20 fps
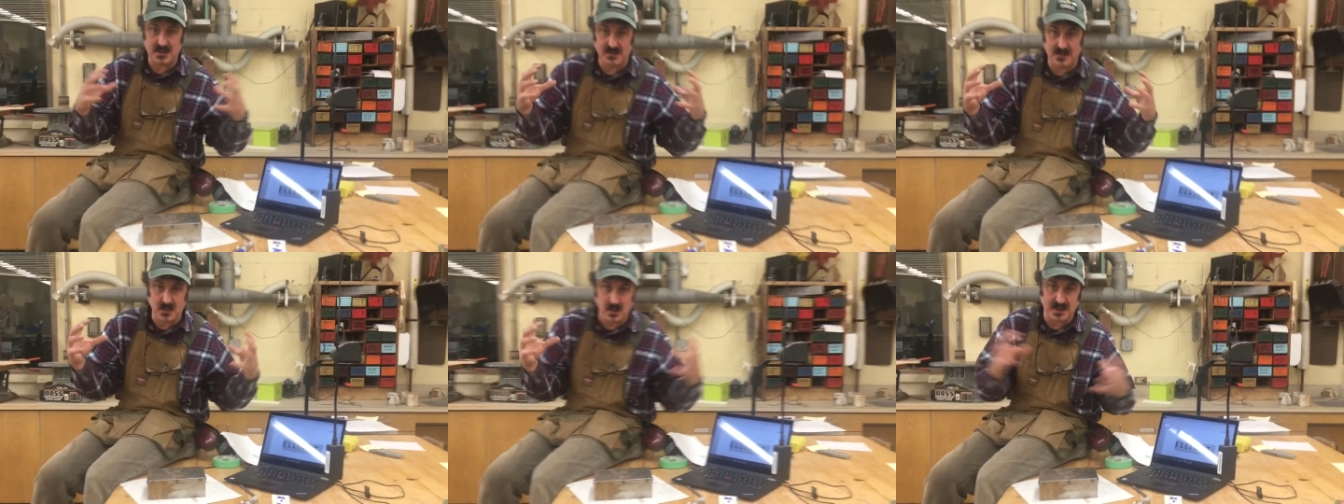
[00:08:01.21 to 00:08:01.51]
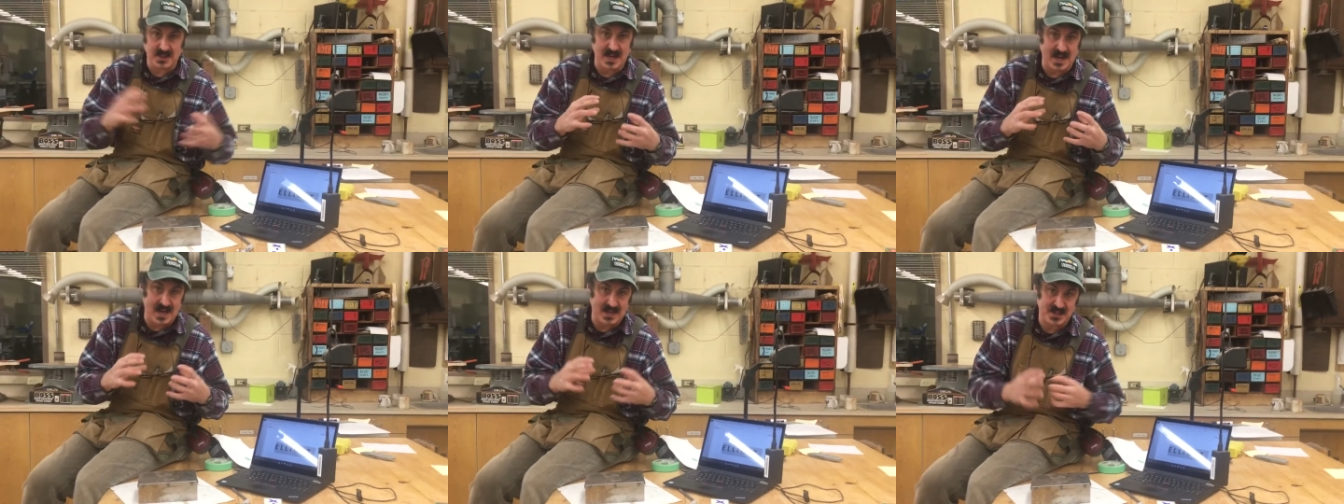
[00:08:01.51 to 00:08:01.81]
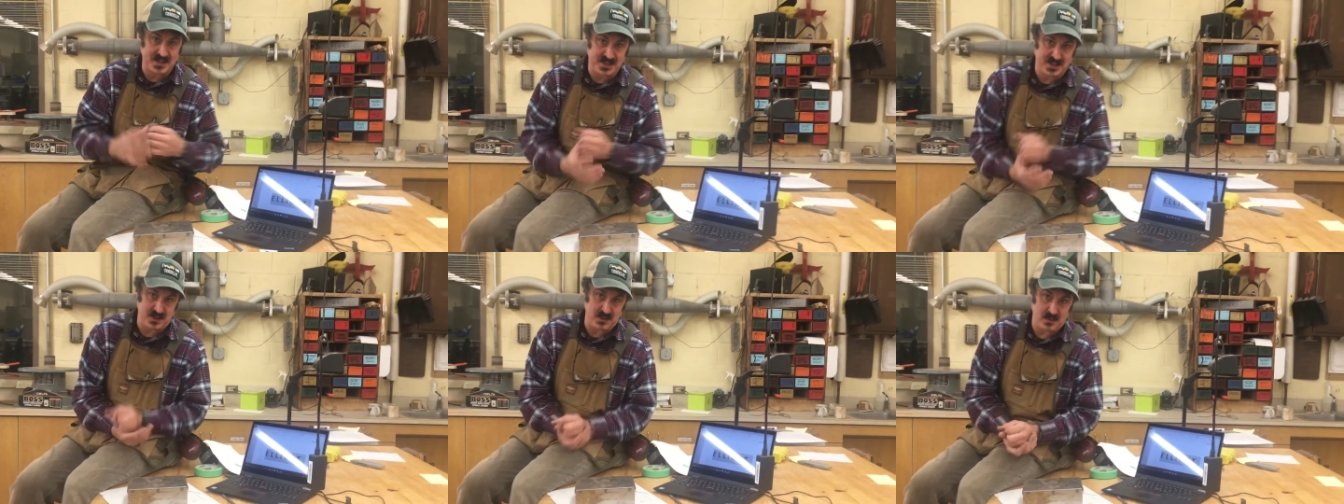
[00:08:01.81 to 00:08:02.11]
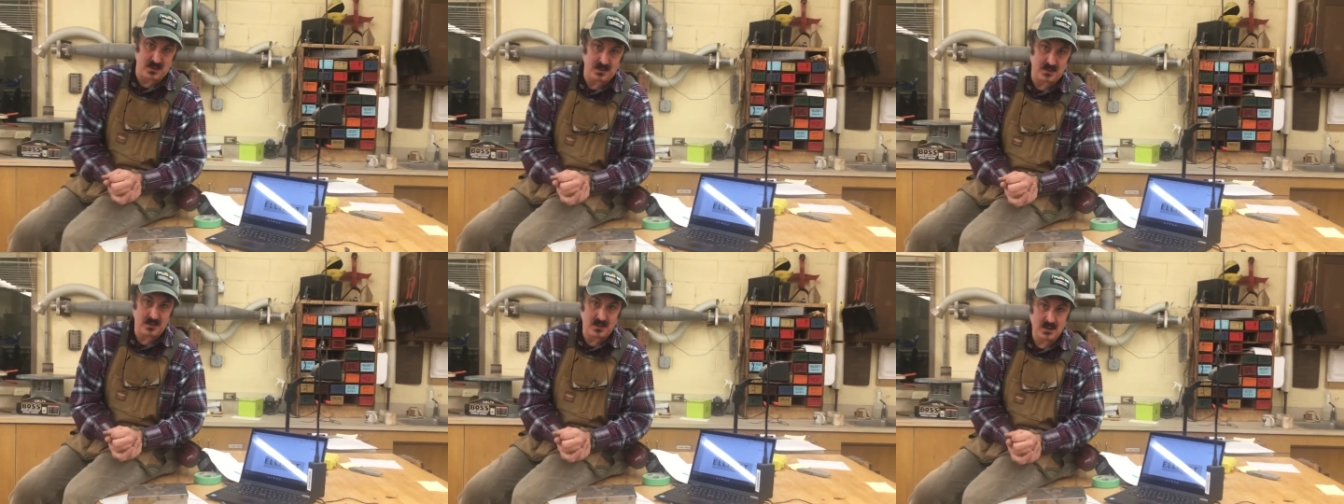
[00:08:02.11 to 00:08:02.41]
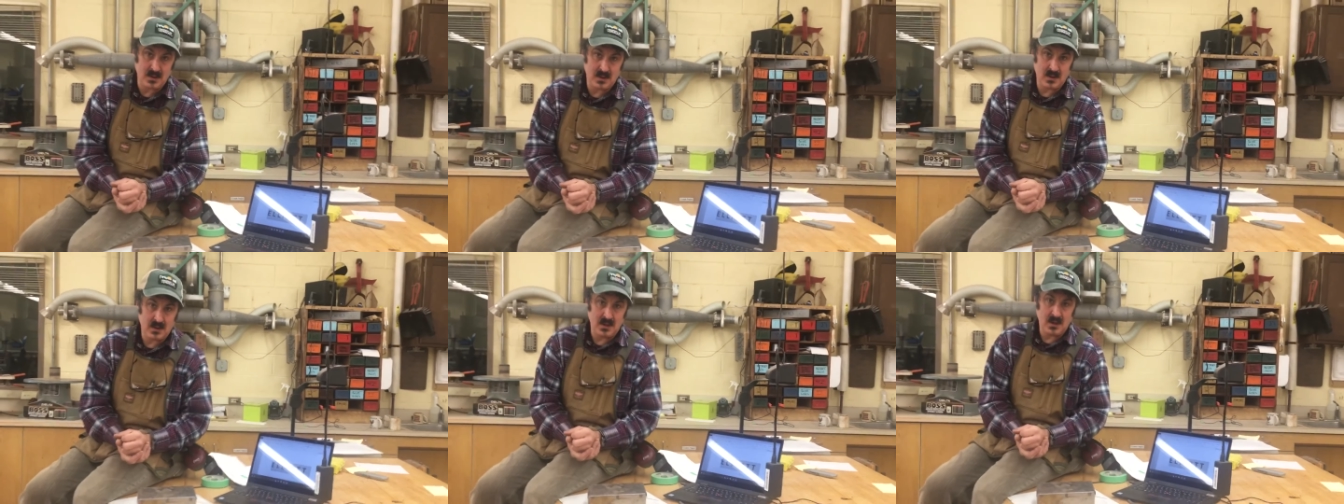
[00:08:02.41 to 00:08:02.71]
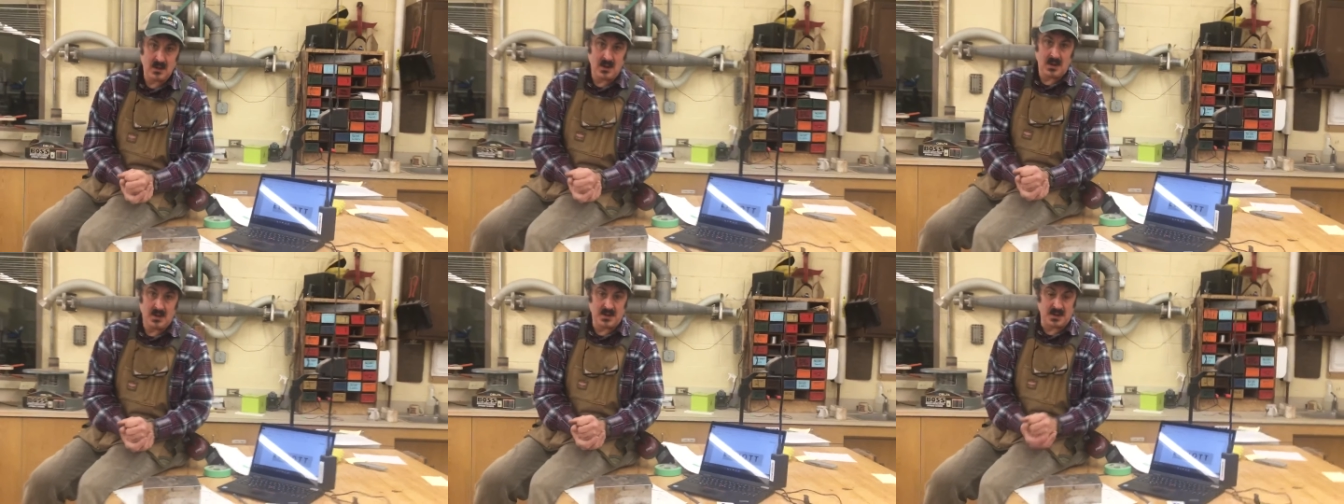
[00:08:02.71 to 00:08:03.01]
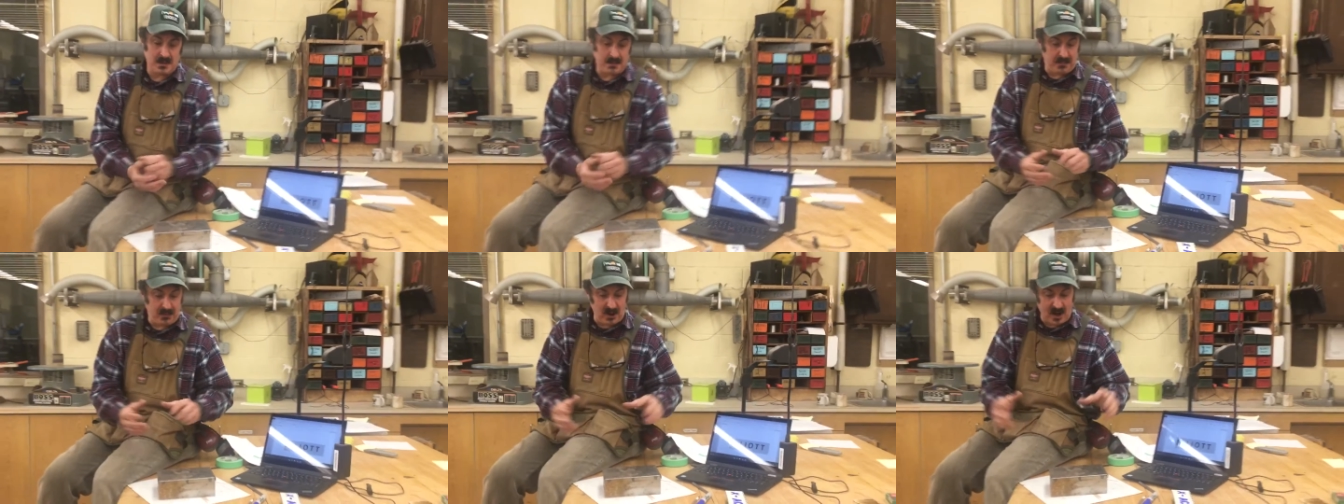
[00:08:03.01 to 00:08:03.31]
to attach to. So
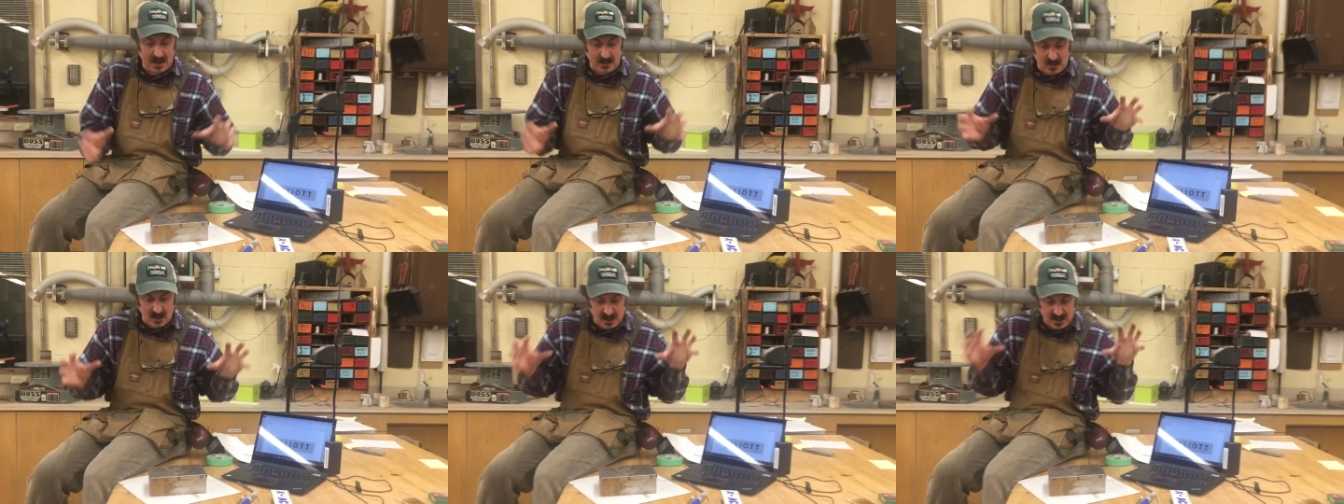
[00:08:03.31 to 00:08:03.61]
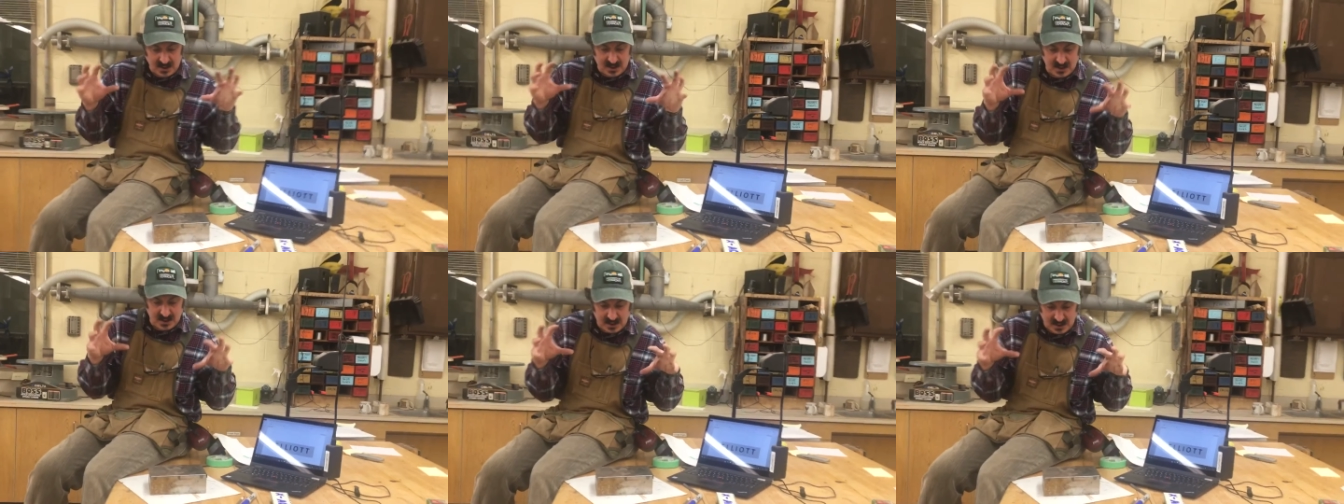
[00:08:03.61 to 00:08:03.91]
the primer